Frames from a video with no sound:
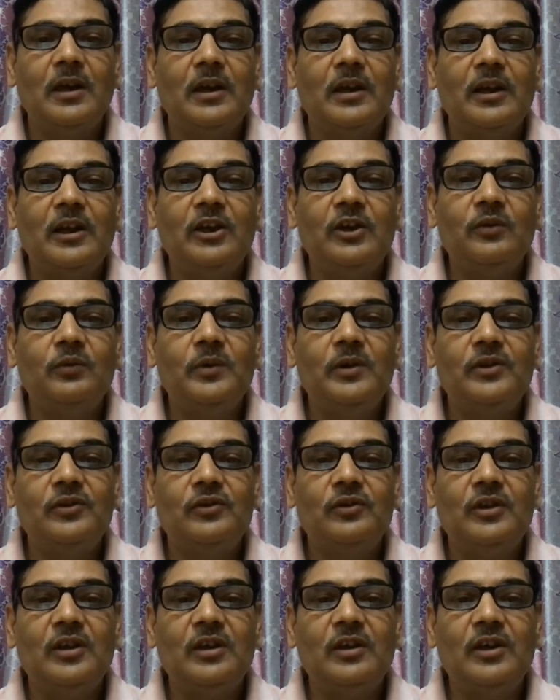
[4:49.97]
in which
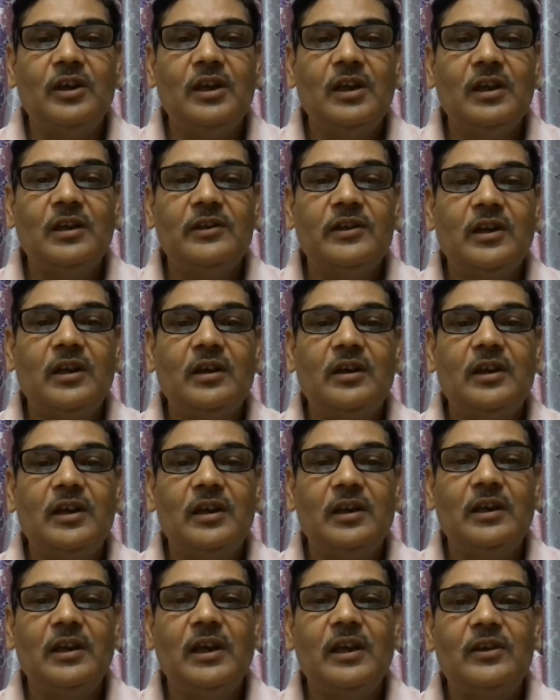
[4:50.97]
the real genetic
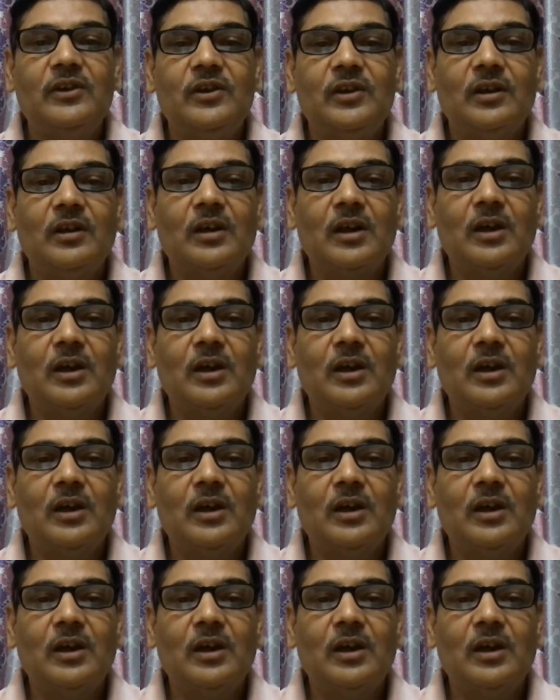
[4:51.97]
nature